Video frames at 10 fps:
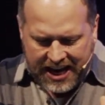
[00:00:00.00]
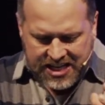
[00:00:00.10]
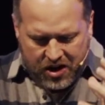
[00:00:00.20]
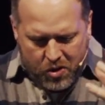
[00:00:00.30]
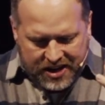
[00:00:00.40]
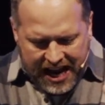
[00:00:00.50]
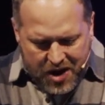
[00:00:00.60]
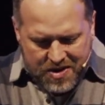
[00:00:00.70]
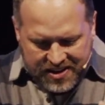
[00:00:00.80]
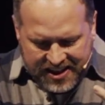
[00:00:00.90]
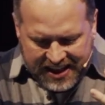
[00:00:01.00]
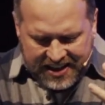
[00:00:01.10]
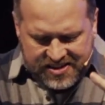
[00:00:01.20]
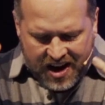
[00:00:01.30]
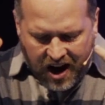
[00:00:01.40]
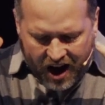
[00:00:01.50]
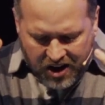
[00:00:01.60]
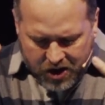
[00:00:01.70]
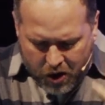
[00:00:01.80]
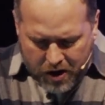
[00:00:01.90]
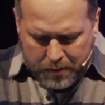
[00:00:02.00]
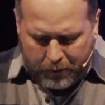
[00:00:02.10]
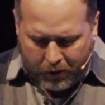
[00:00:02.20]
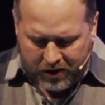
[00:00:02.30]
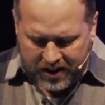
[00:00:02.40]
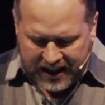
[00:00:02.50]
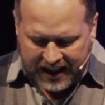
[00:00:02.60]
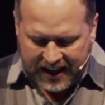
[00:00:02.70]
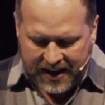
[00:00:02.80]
It's okay when things are going poorly.